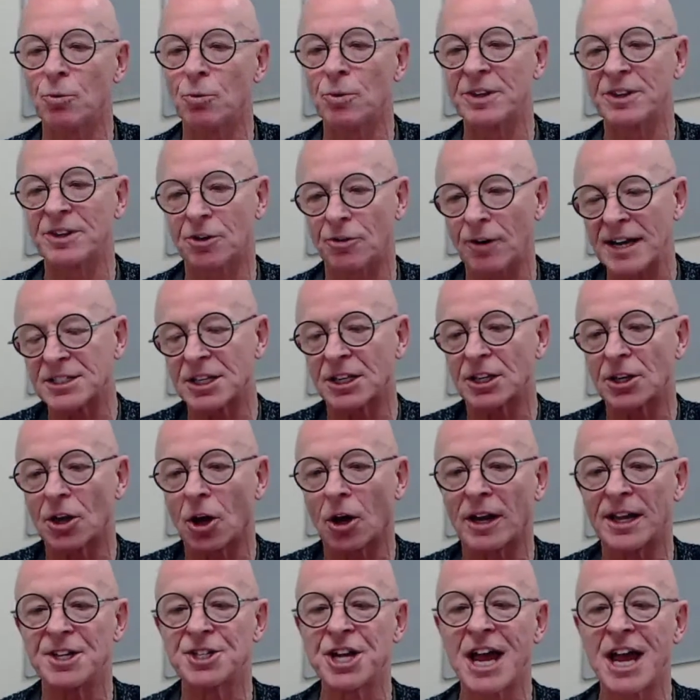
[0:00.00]
with greater
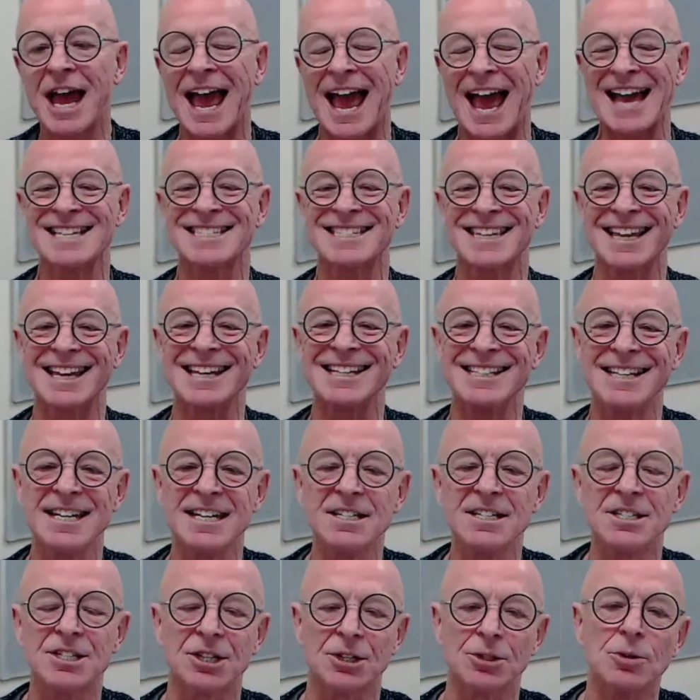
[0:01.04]
knowledge as they
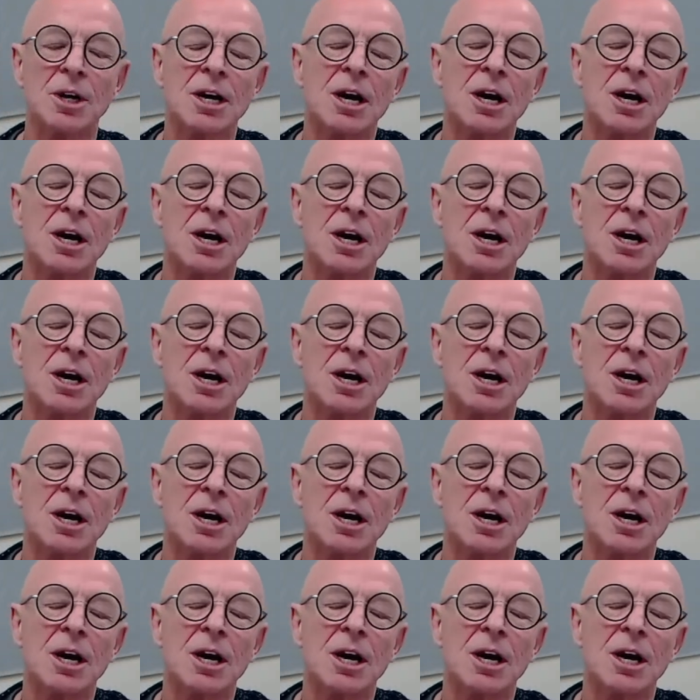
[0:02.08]
need to.